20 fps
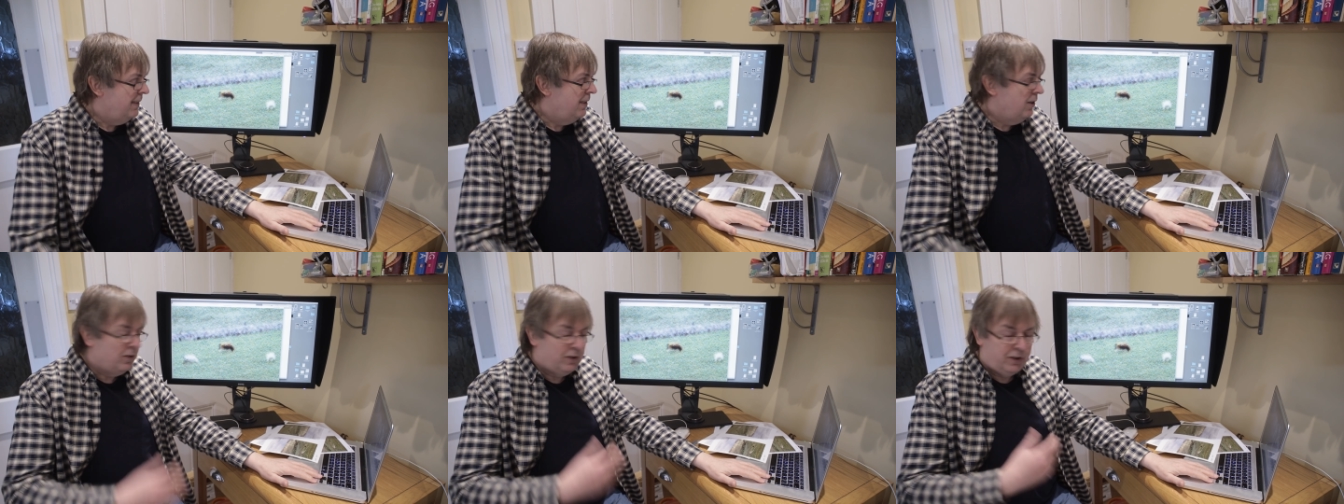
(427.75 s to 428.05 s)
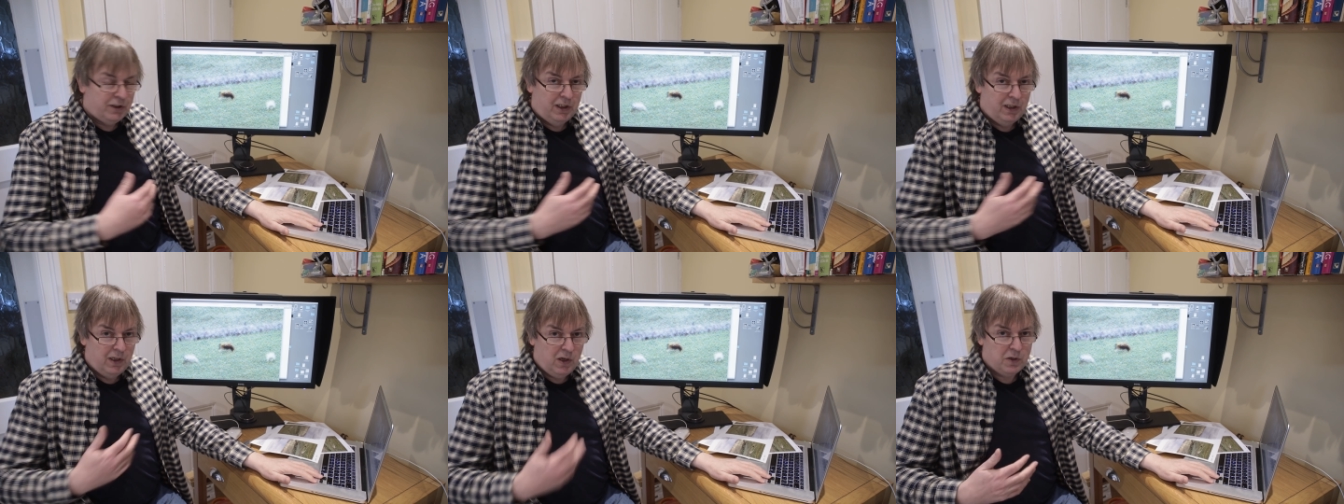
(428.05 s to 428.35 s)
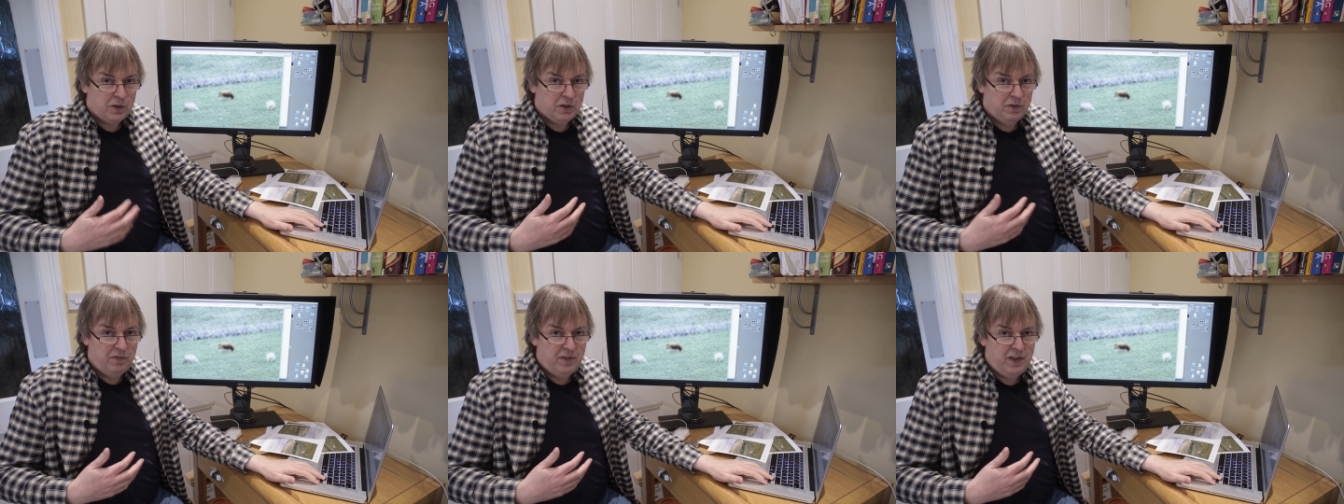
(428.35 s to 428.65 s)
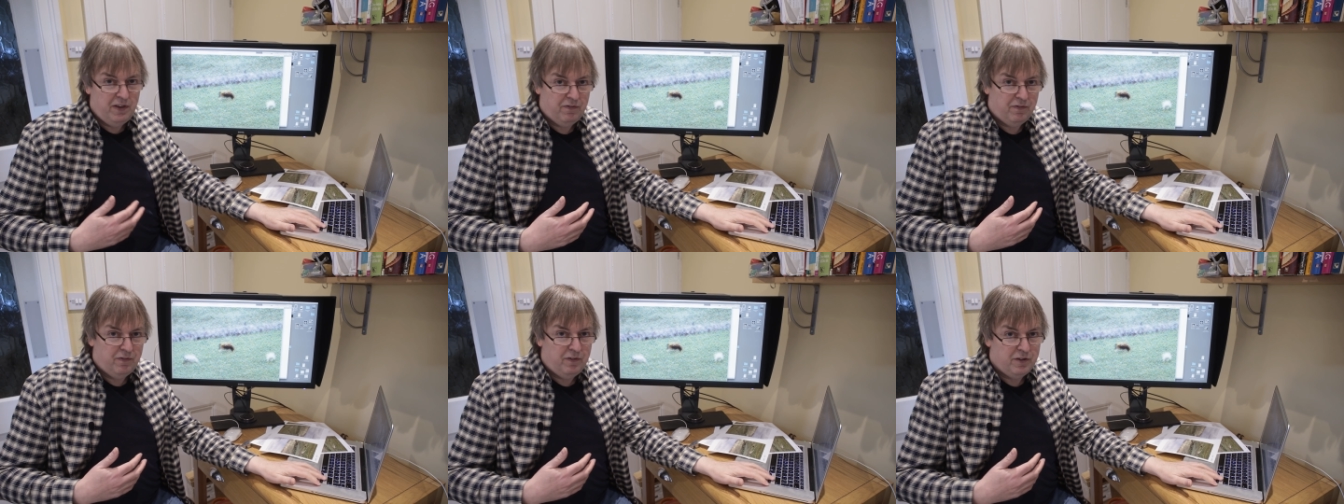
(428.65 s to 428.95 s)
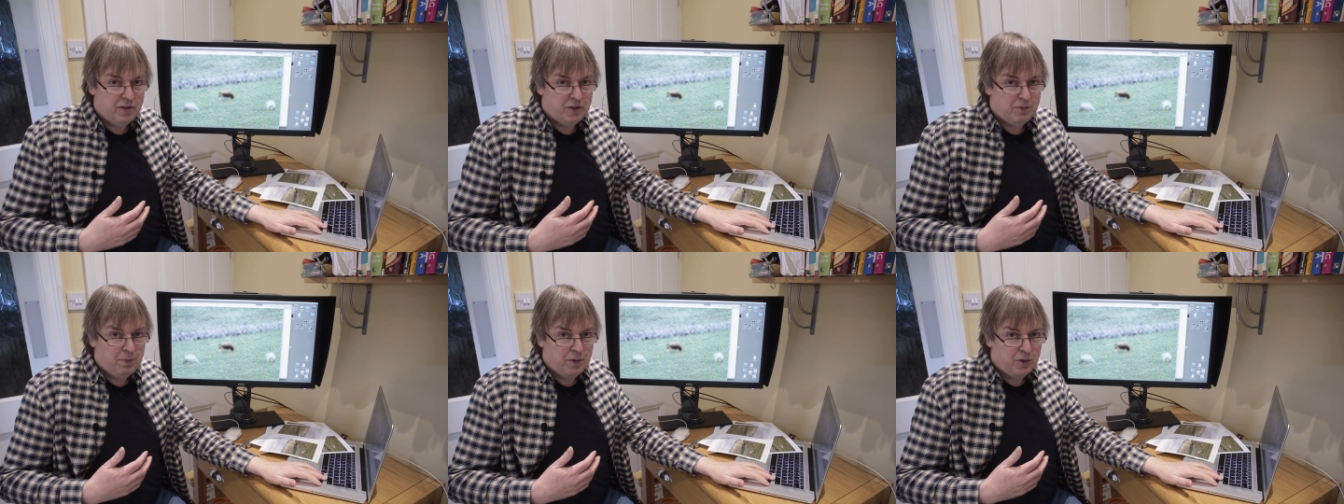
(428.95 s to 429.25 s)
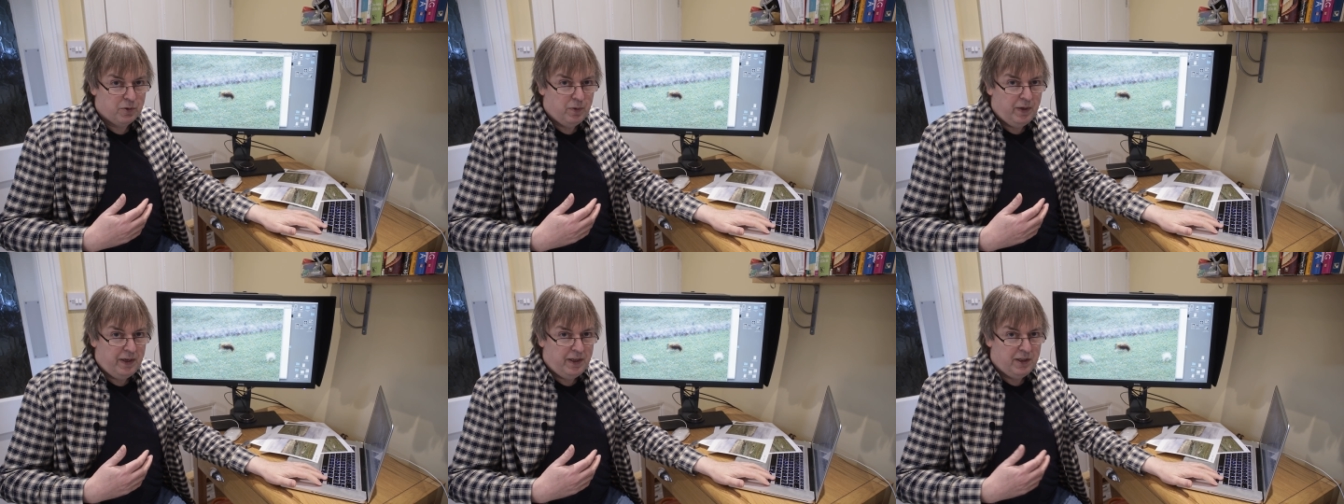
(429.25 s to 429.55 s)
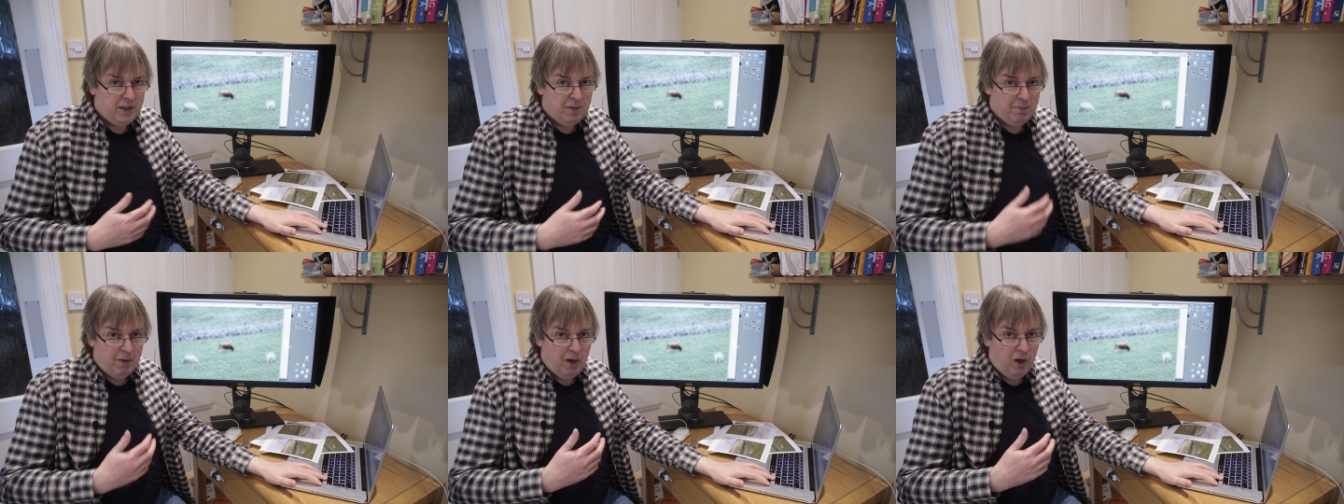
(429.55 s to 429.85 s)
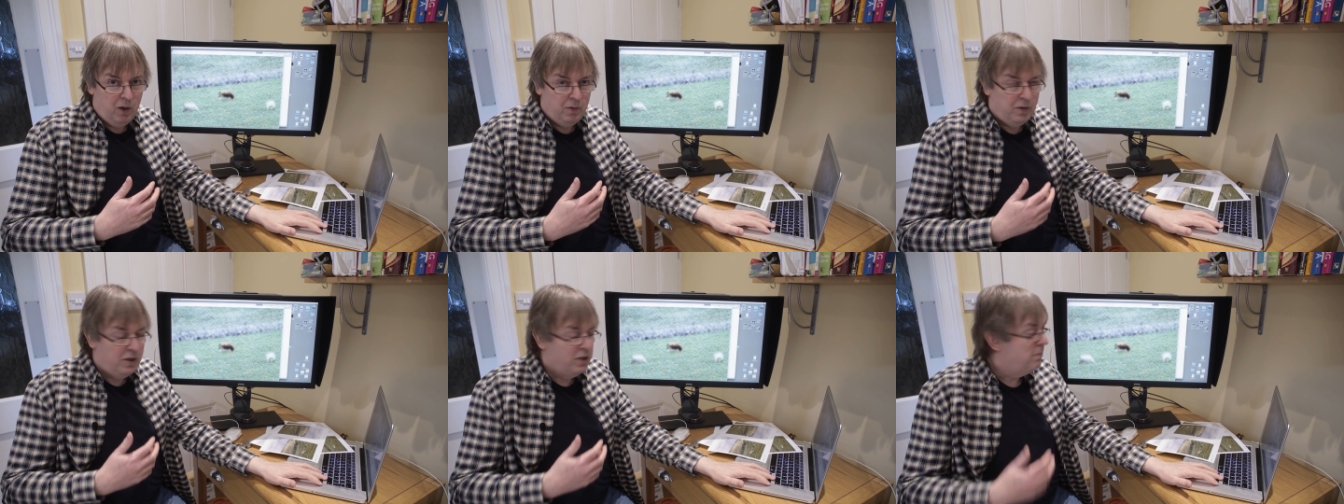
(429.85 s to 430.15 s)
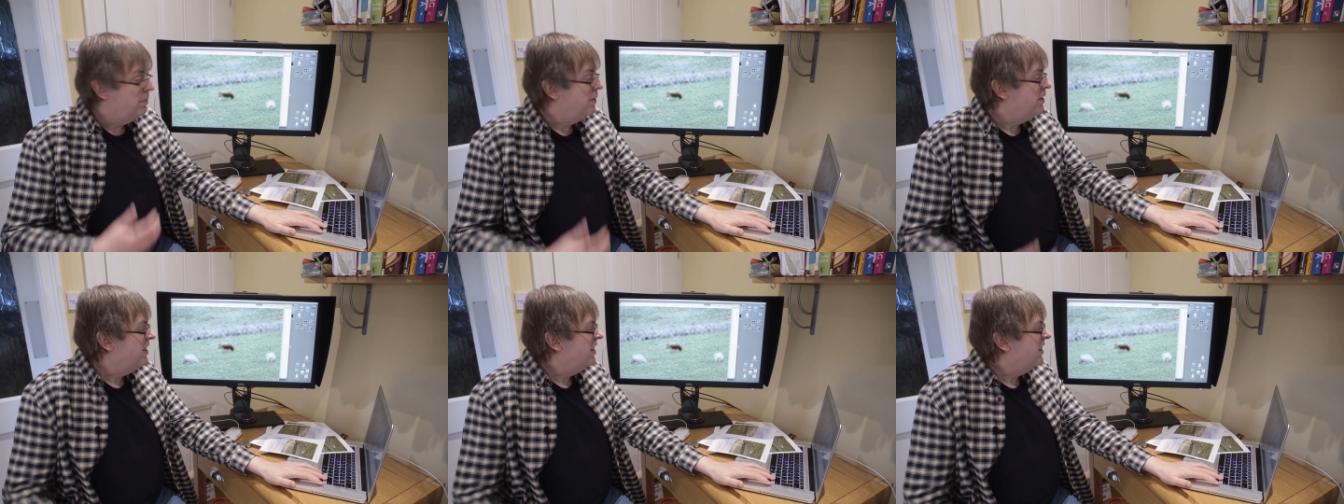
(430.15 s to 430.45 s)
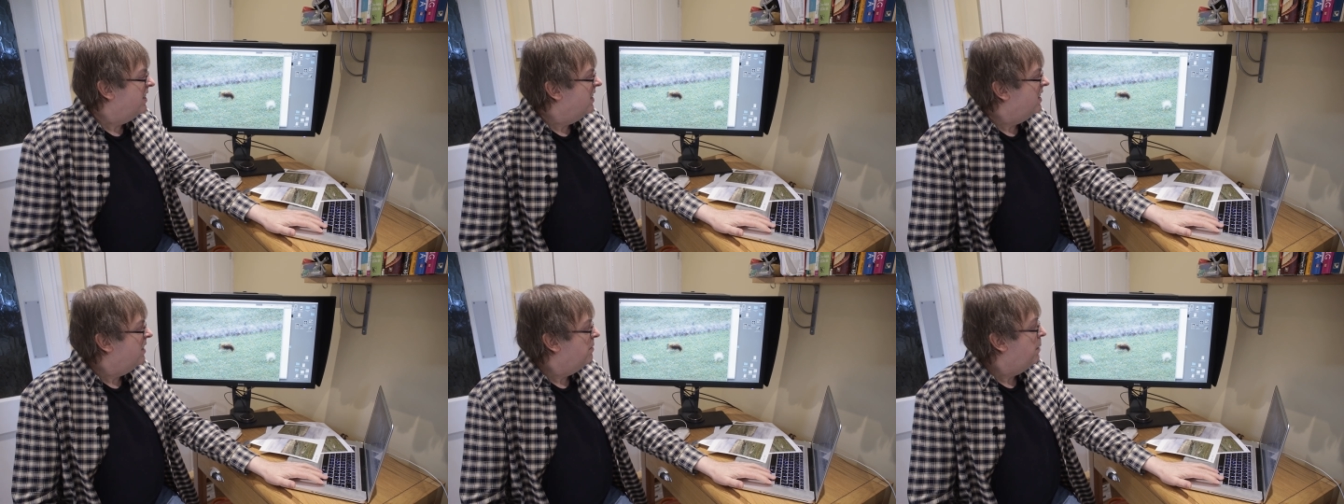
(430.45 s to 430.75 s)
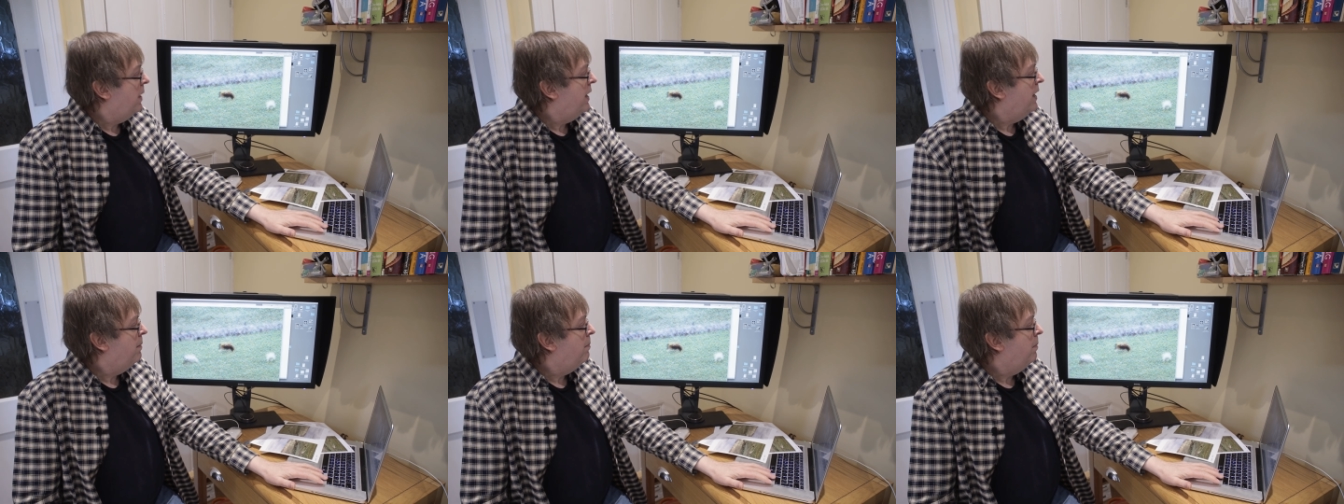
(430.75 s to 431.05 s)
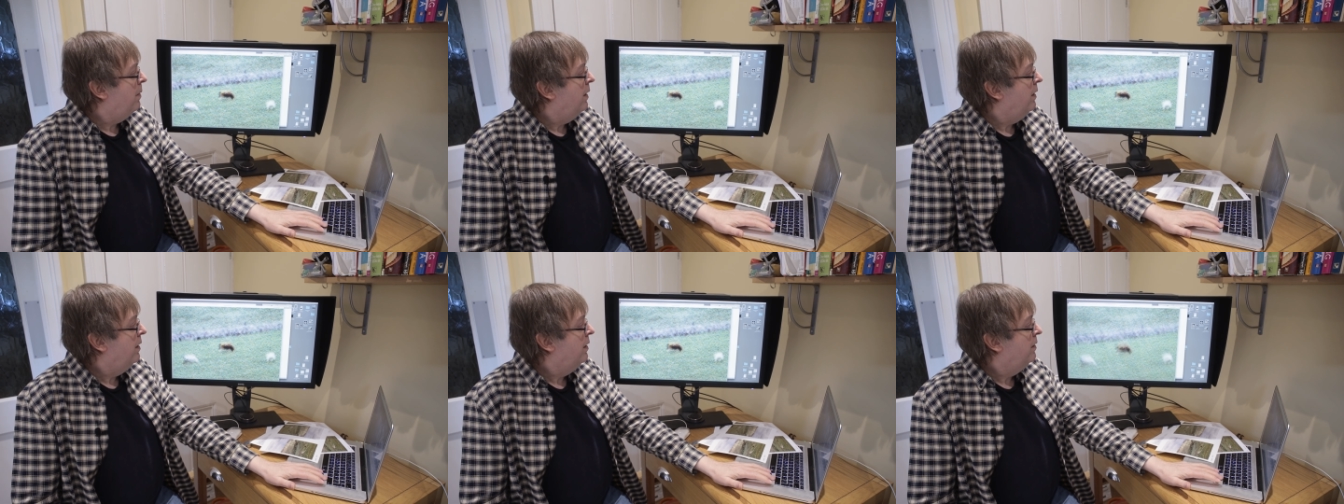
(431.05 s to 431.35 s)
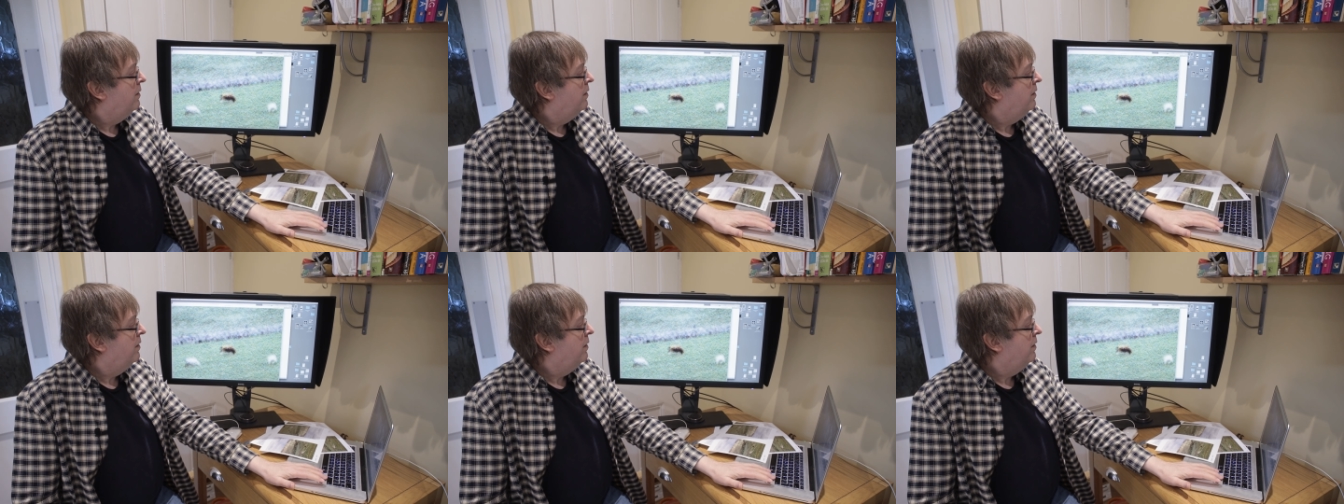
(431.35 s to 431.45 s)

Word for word: not a lot of difference between them on this particular paper.